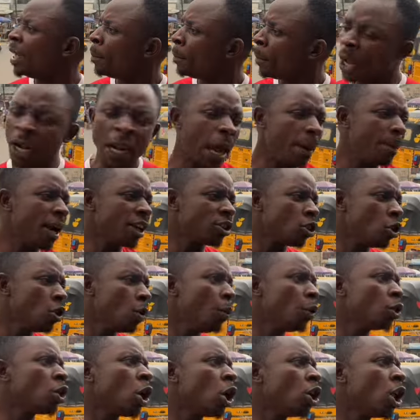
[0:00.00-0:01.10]
Bola Ahmed
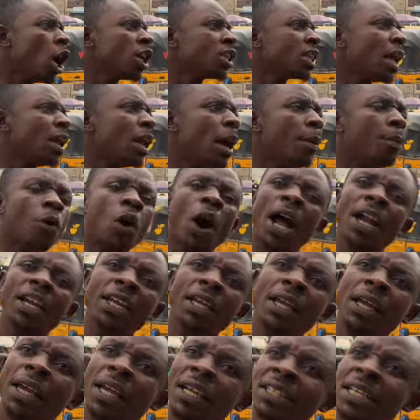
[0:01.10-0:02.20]
Tinubu told us and Buhari
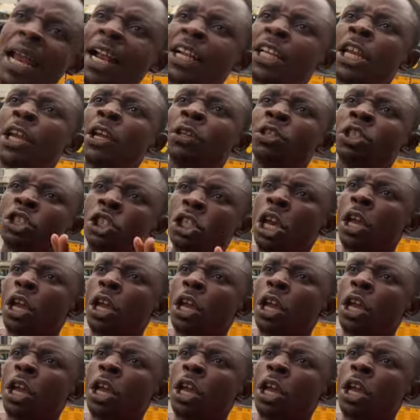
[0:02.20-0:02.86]
that the